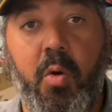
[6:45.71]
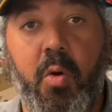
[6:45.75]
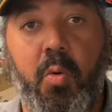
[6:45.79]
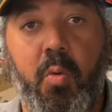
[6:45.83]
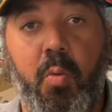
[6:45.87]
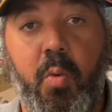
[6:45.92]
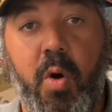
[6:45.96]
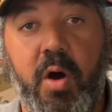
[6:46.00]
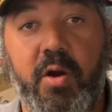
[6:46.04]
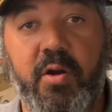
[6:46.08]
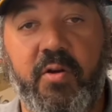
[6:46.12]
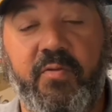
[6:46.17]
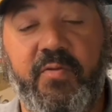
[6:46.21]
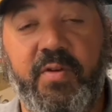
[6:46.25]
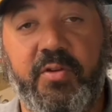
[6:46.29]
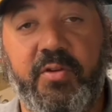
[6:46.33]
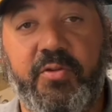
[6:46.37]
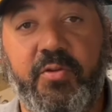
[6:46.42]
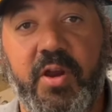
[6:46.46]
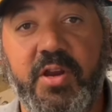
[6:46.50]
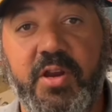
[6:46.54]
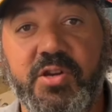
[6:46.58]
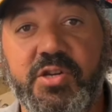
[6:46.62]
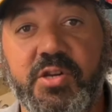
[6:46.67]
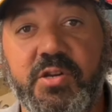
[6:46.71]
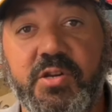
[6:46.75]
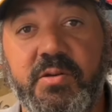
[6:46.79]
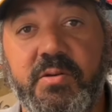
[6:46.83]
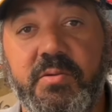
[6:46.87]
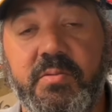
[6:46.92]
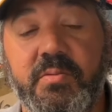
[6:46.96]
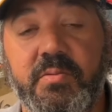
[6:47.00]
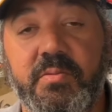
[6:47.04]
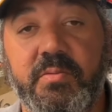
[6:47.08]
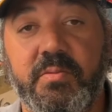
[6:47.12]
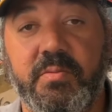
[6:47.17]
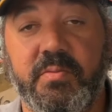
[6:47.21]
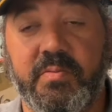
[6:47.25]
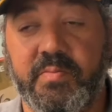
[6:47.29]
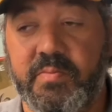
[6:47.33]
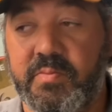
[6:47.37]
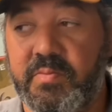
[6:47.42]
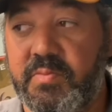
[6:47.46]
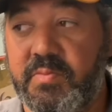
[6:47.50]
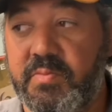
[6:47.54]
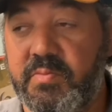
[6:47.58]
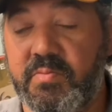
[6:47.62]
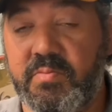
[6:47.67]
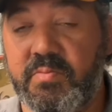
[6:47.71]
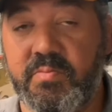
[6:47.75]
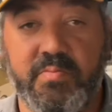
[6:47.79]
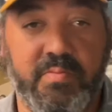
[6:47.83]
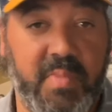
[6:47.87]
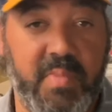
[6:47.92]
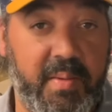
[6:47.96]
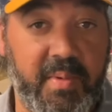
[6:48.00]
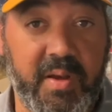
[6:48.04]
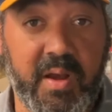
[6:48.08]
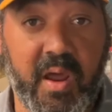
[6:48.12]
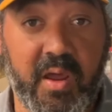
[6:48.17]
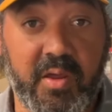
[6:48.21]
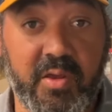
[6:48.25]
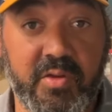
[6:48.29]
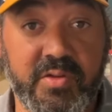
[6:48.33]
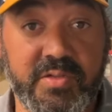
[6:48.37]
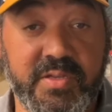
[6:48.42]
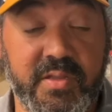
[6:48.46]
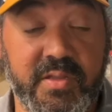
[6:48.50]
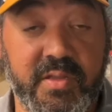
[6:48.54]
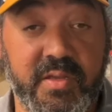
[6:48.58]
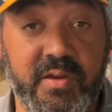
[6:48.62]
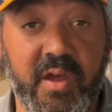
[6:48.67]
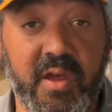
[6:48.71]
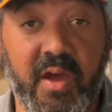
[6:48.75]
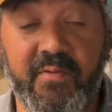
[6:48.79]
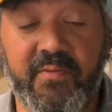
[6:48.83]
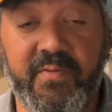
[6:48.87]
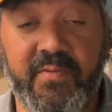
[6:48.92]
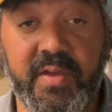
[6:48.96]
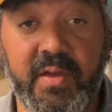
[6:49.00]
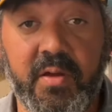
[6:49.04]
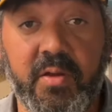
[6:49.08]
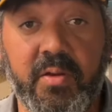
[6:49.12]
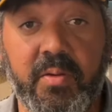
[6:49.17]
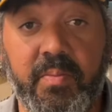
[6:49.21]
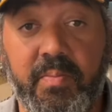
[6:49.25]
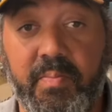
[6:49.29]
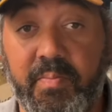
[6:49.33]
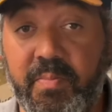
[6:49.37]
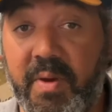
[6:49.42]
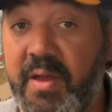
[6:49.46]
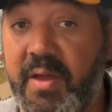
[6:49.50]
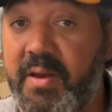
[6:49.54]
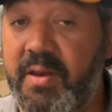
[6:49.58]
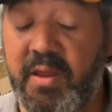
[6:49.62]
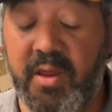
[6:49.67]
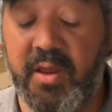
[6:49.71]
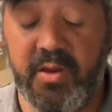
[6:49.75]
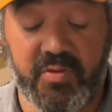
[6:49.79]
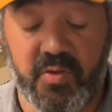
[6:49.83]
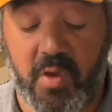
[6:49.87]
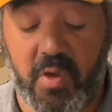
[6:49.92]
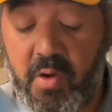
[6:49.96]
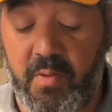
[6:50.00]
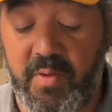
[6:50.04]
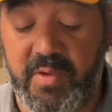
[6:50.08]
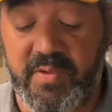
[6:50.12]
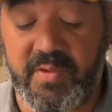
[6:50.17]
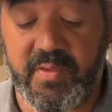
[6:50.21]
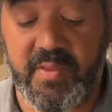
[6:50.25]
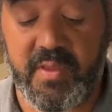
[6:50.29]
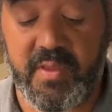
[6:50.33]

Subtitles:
water filtration, maybe not use it in the dove field, but it's always in